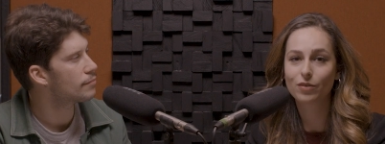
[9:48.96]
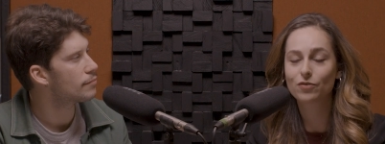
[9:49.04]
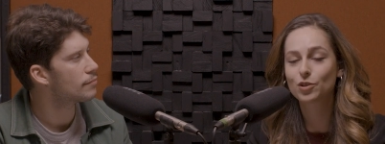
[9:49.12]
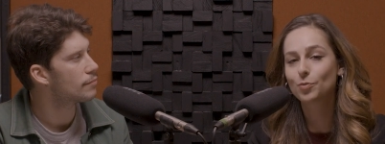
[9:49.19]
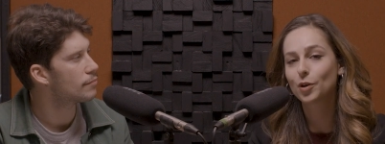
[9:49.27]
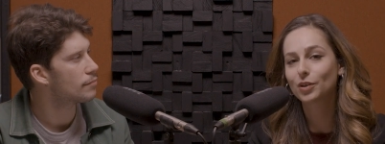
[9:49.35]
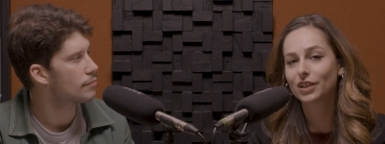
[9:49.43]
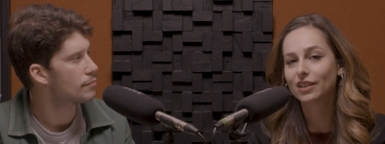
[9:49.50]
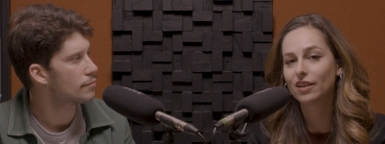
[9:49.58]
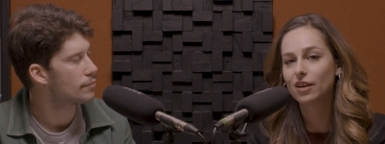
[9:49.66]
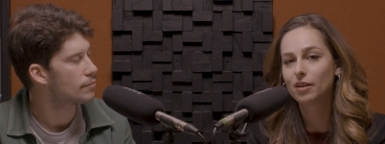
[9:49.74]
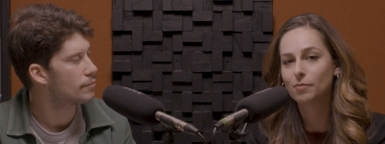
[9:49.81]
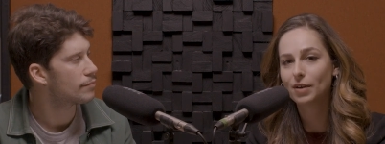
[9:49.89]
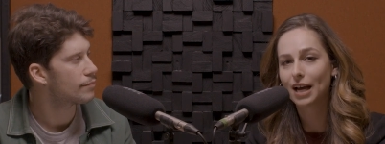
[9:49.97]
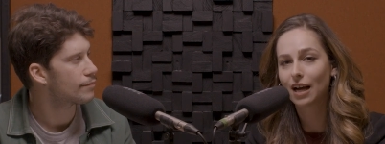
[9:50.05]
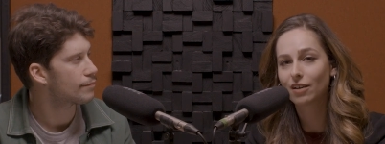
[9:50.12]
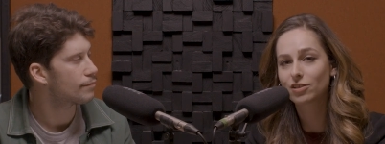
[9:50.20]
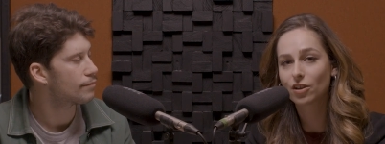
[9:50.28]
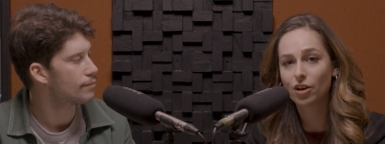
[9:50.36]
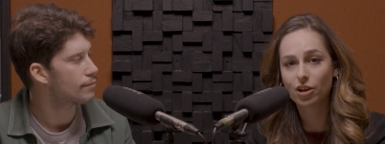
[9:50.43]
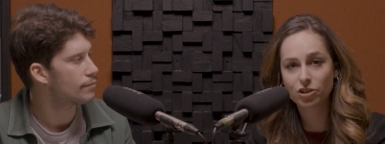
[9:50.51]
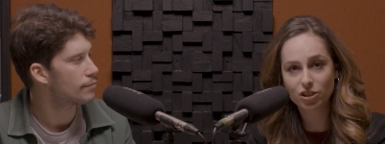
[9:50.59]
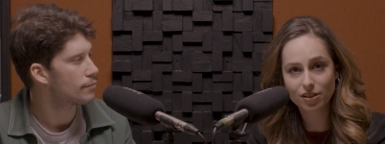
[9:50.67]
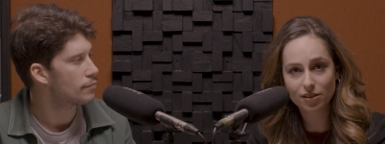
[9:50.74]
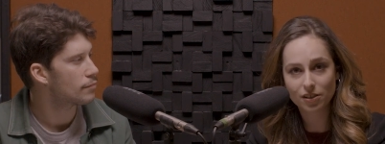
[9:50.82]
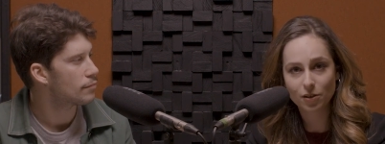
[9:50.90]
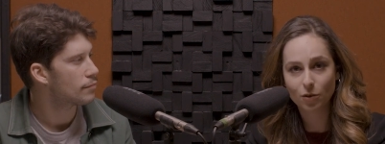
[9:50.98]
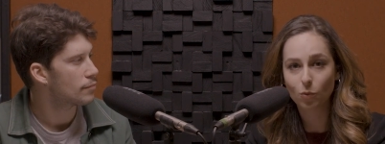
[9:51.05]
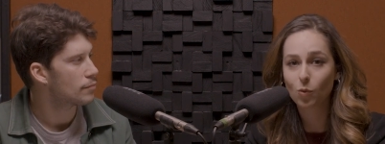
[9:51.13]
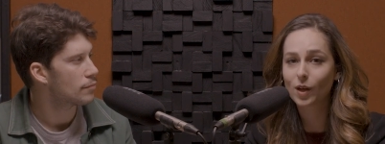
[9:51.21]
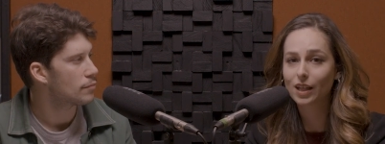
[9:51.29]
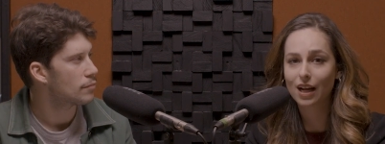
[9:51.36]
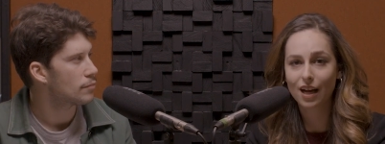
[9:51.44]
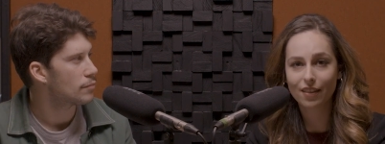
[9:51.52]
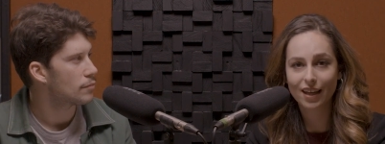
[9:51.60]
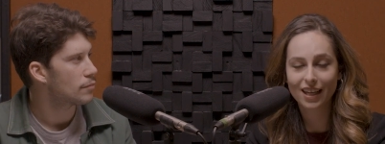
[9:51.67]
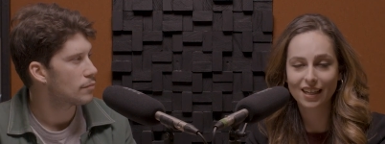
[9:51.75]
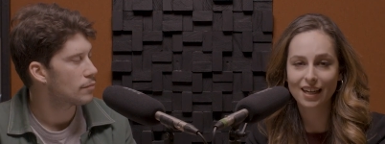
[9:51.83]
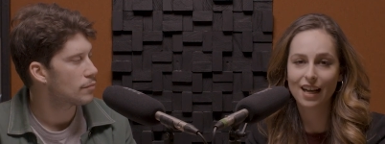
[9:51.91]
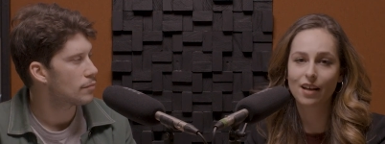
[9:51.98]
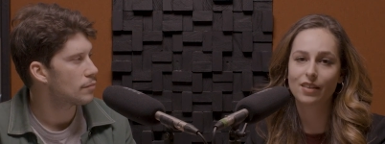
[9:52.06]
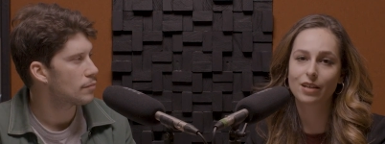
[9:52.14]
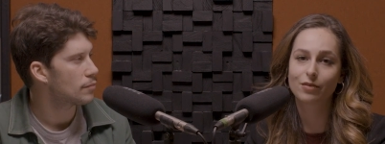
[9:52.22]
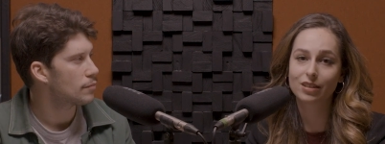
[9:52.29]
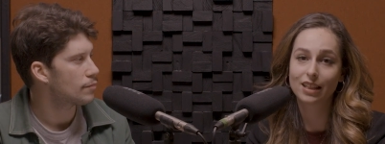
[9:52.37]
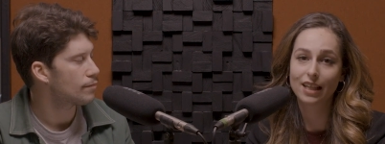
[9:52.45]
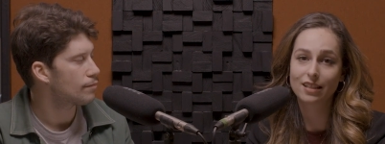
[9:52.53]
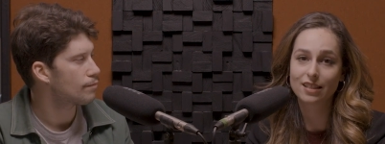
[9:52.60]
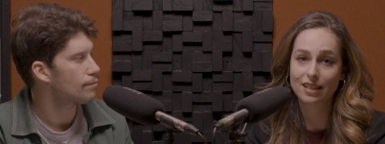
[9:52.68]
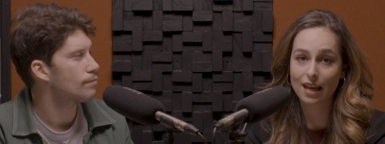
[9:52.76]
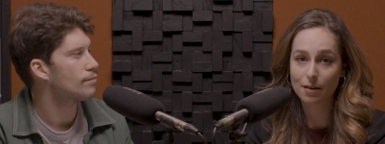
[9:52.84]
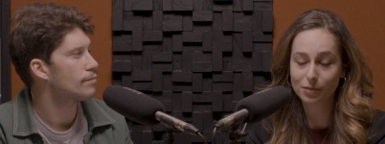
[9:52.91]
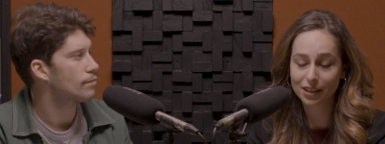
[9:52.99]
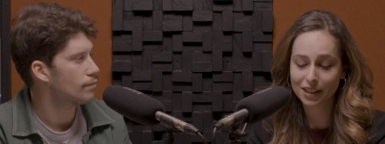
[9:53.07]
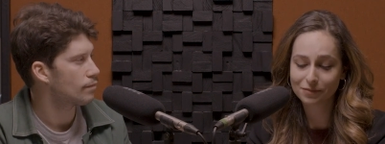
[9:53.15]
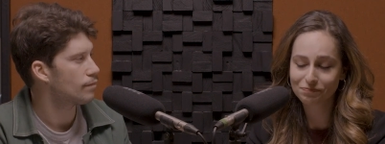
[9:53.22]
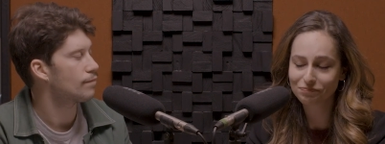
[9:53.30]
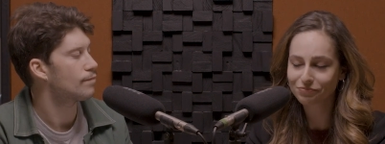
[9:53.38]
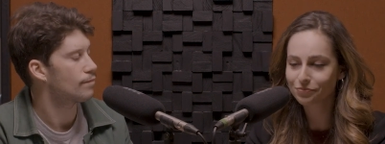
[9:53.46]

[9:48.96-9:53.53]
Speaker 1: we've spoken about urges, what are they and how they relate to gambling.